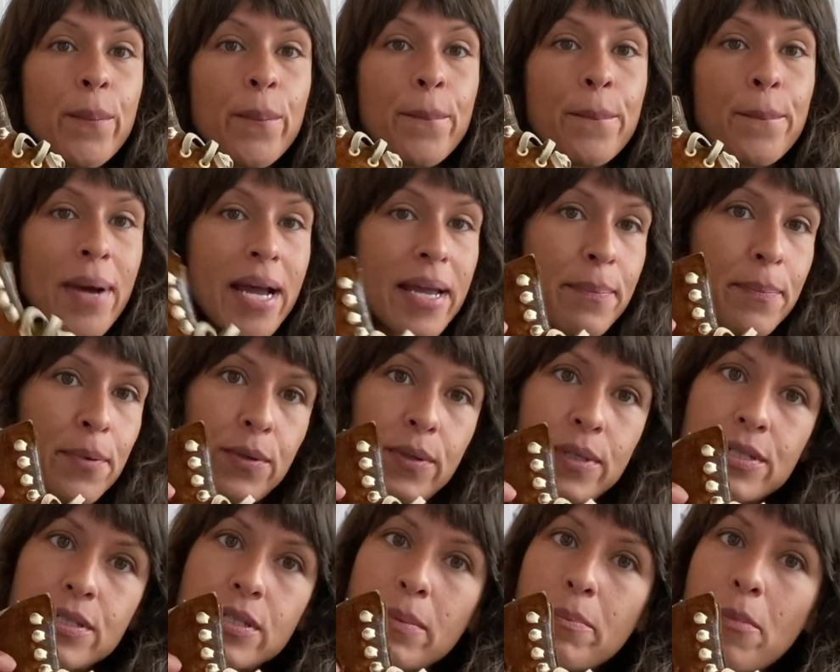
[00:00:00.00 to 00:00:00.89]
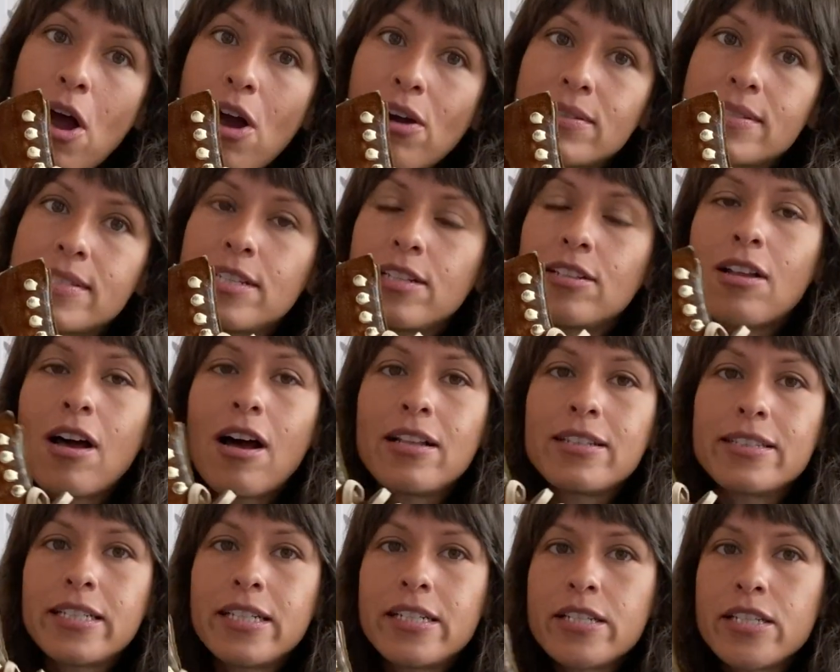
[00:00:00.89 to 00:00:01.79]
My boot is the Moxie
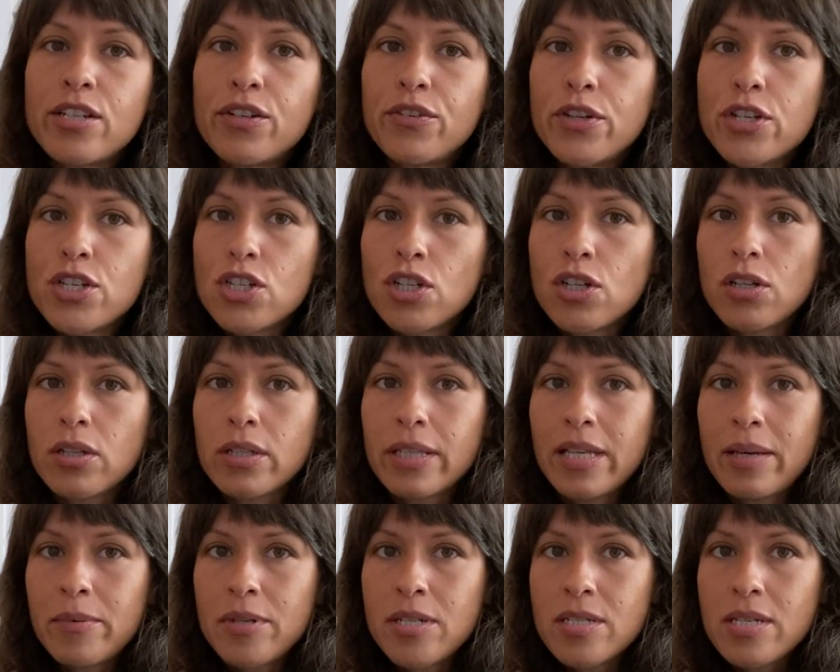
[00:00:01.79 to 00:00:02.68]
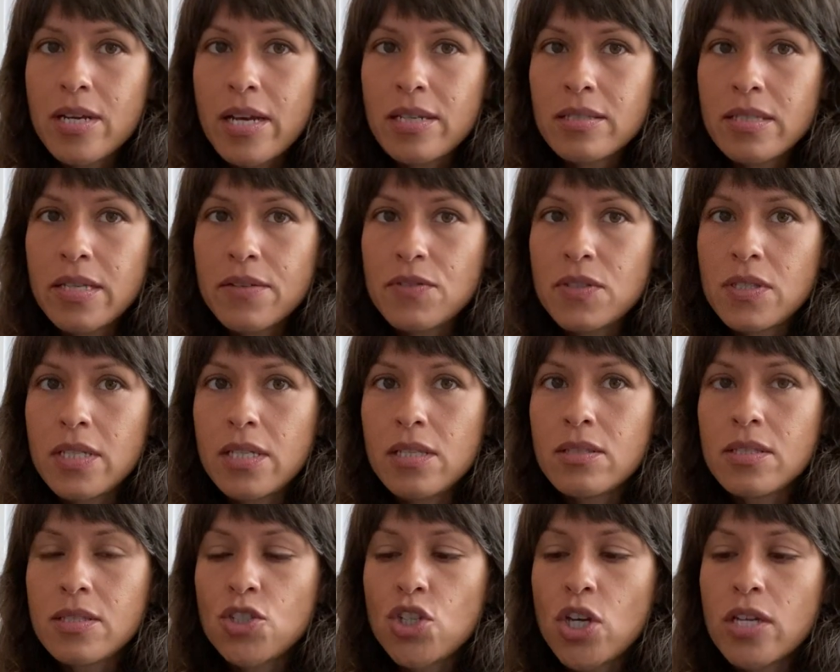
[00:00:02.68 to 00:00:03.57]
Lolly in the original Clementines. They've
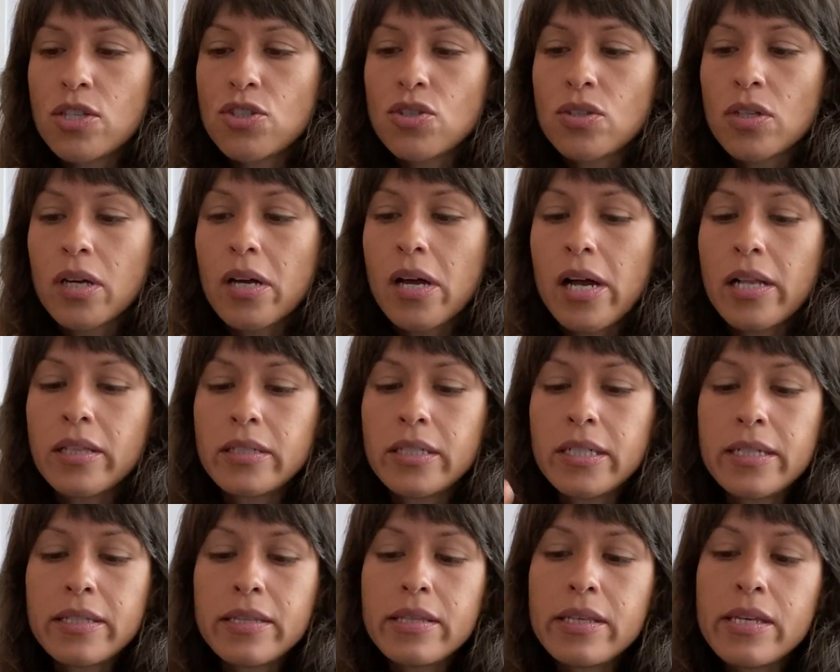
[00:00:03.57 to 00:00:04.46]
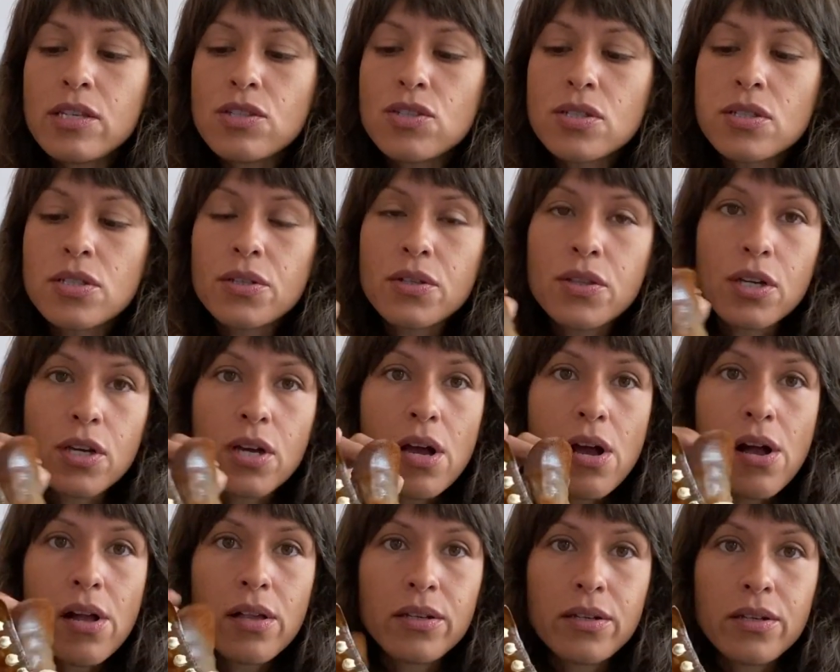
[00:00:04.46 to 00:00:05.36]
since changed the color. These look the
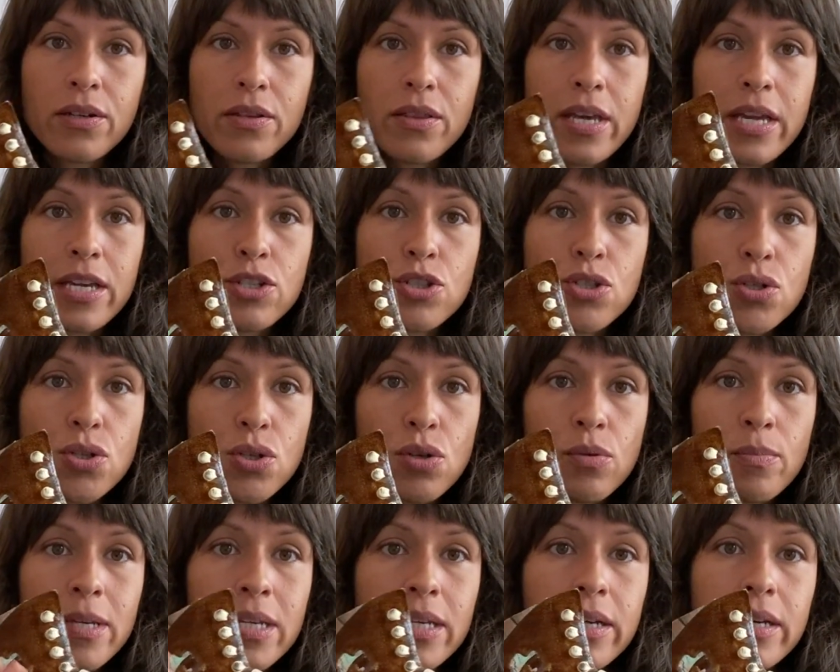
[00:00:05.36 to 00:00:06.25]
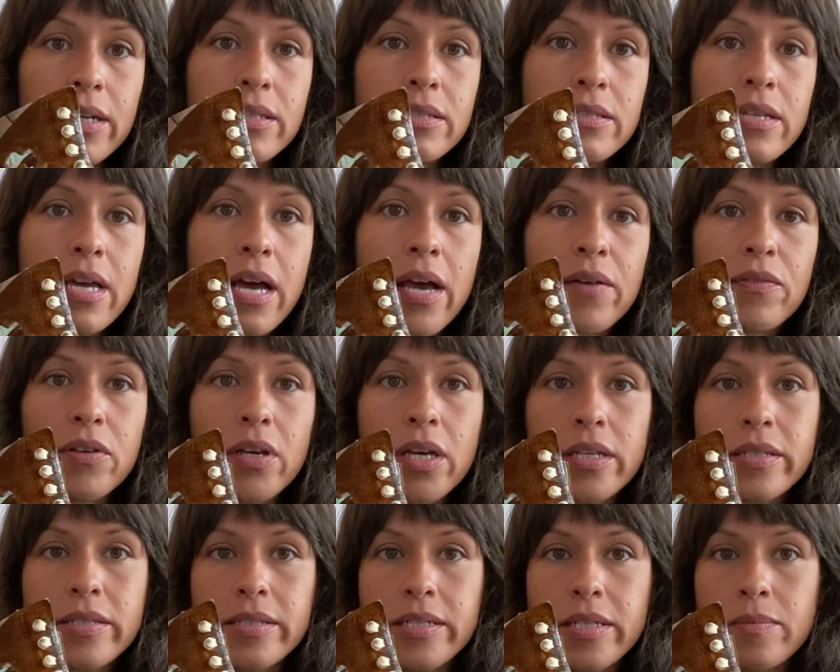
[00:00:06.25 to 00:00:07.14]
color they do because I've
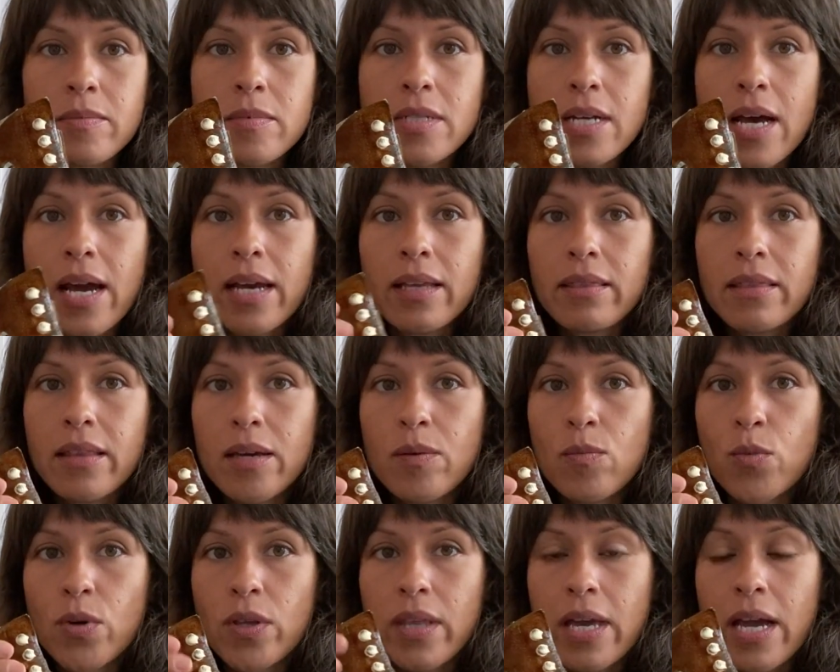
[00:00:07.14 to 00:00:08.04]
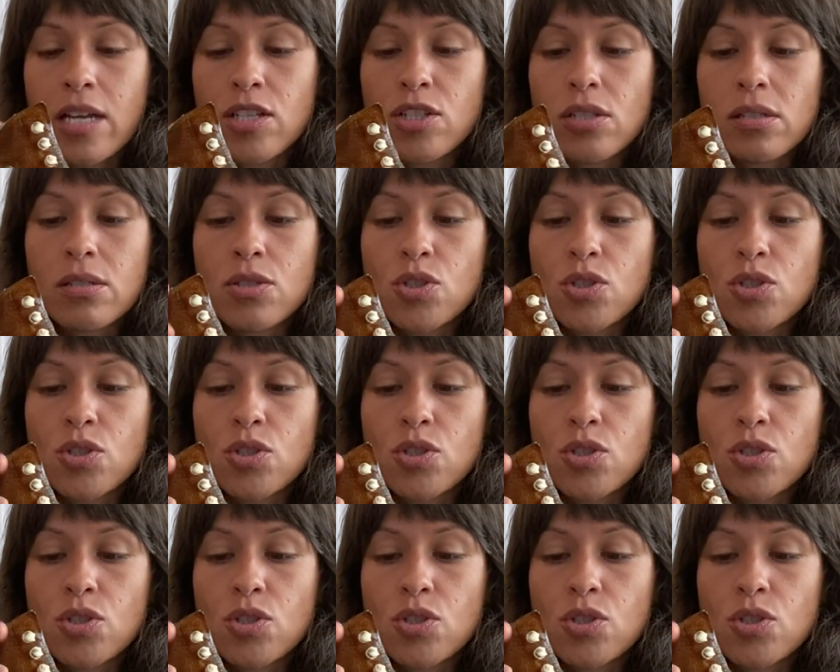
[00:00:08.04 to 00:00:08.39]
custom dyed them with Angela